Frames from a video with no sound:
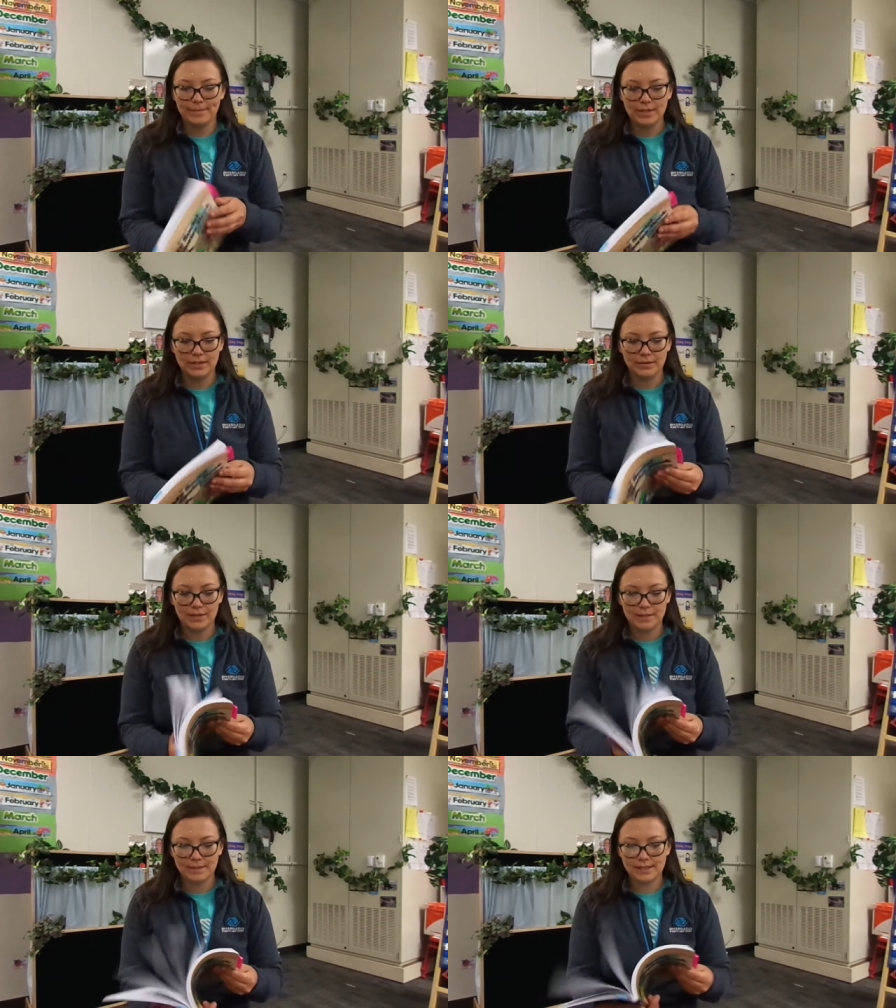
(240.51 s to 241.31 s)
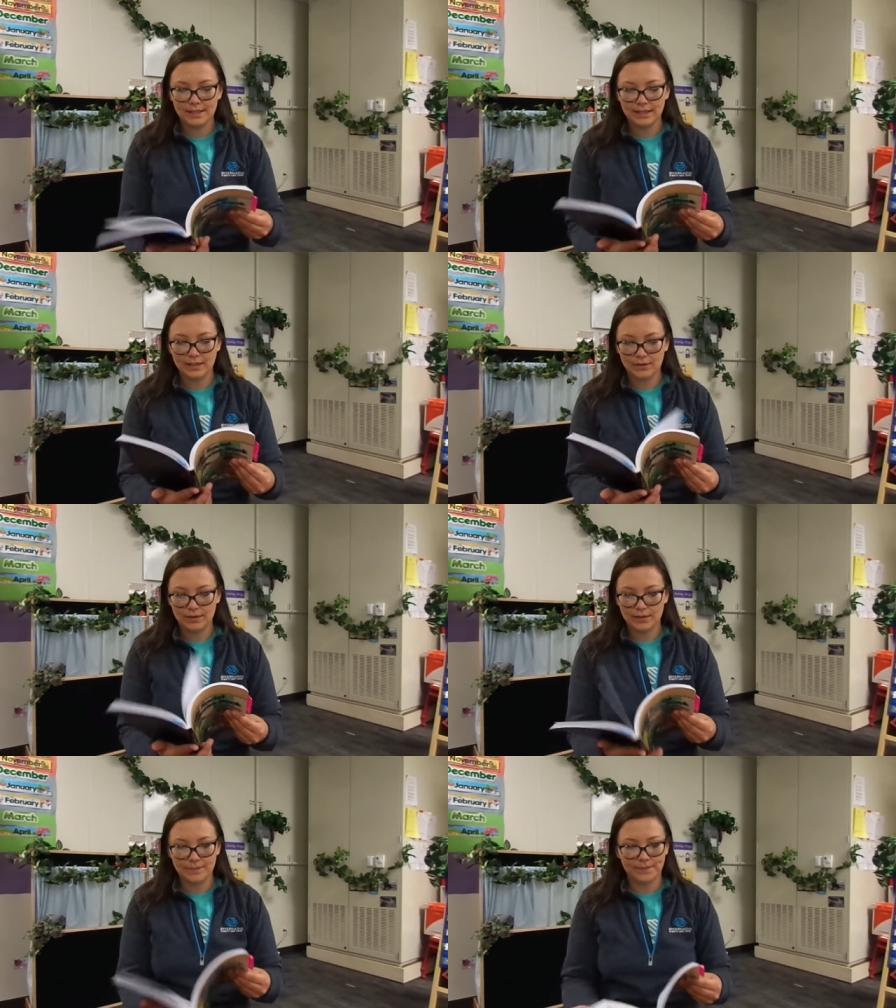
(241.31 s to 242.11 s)
Uh-oh, where did my sticky note
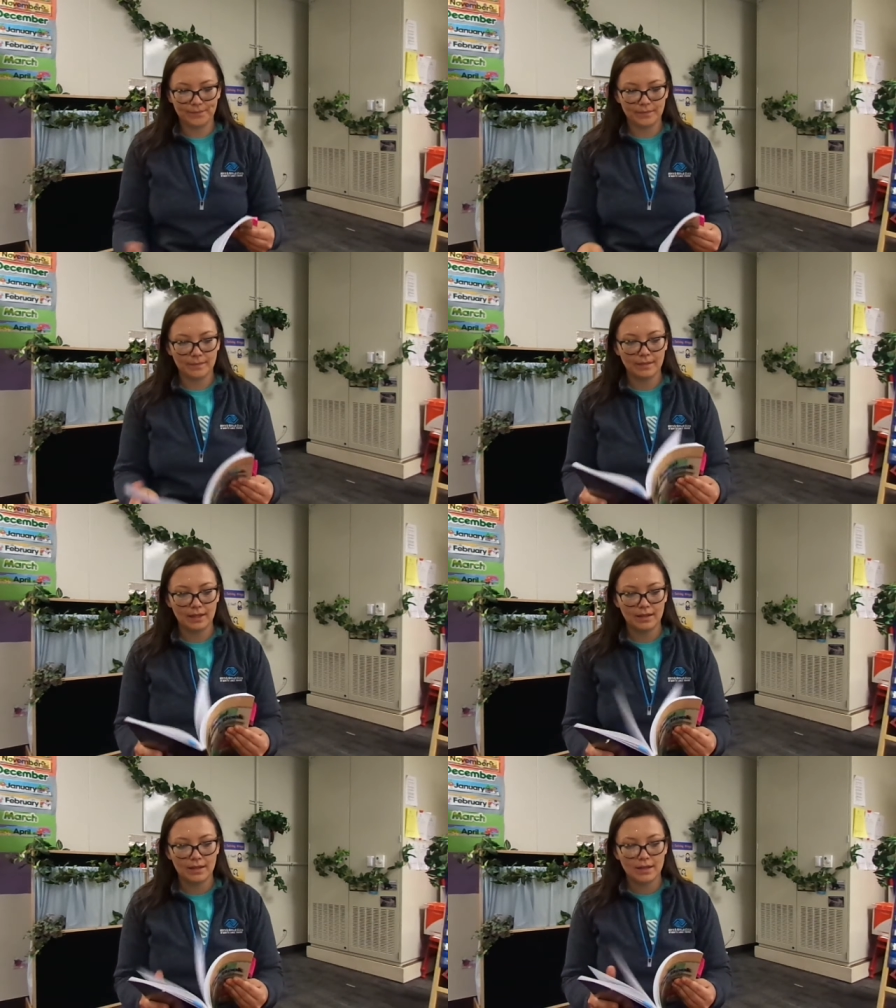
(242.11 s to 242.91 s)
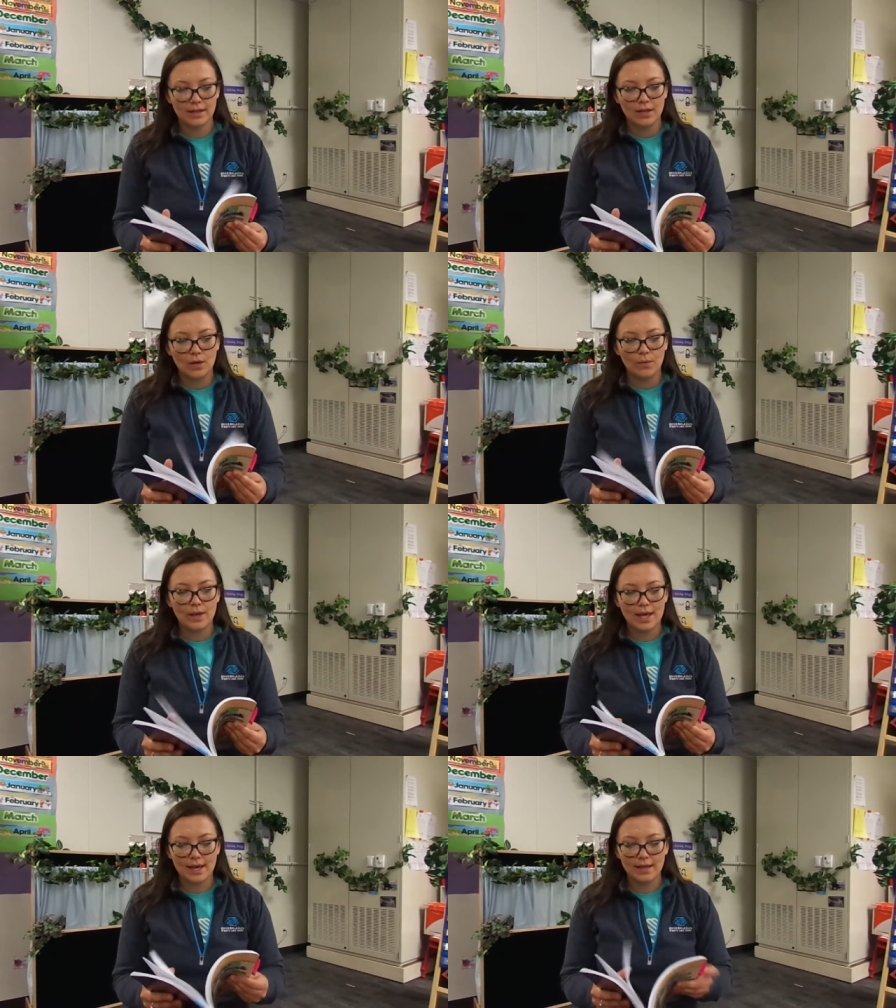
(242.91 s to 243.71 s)
go?
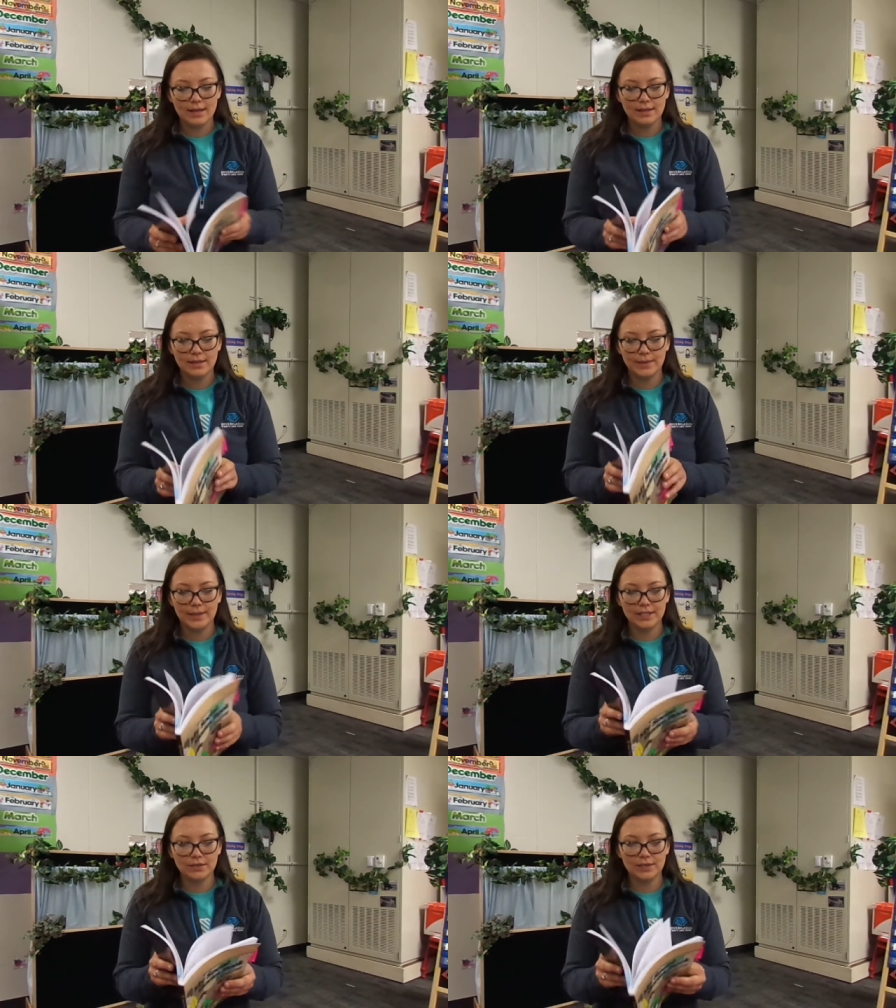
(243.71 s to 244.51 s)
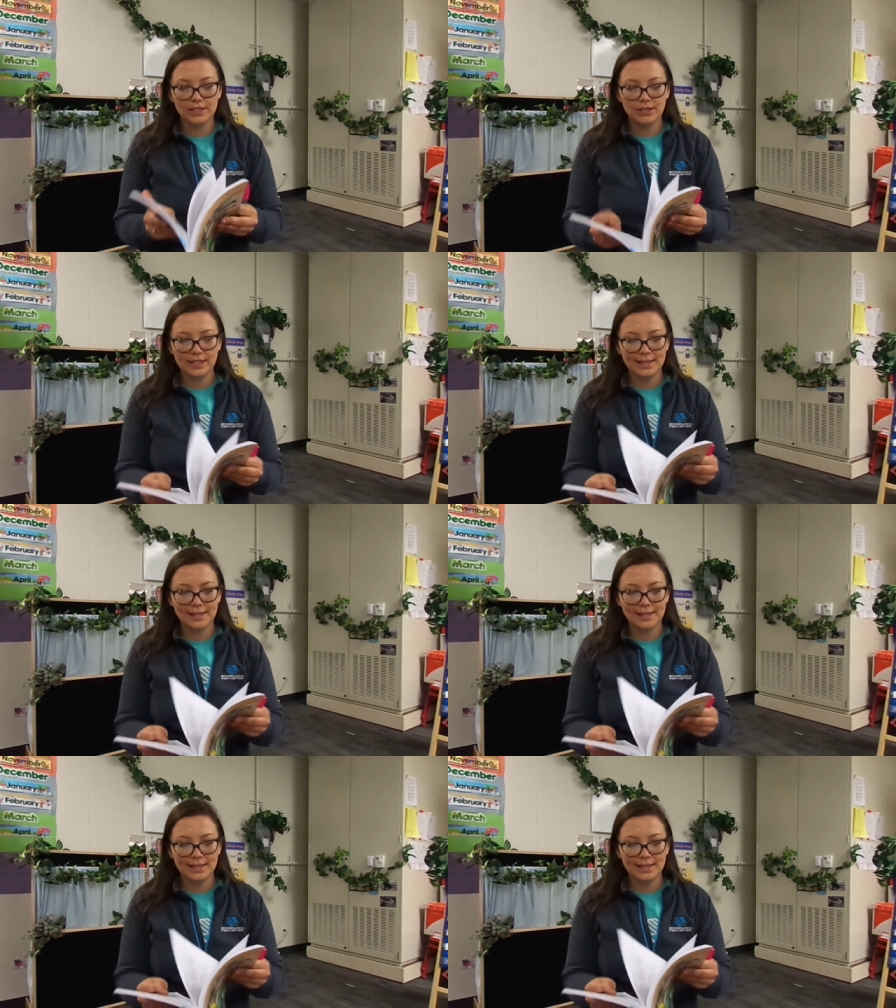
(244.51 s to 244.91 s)
Well, I wanted to read you the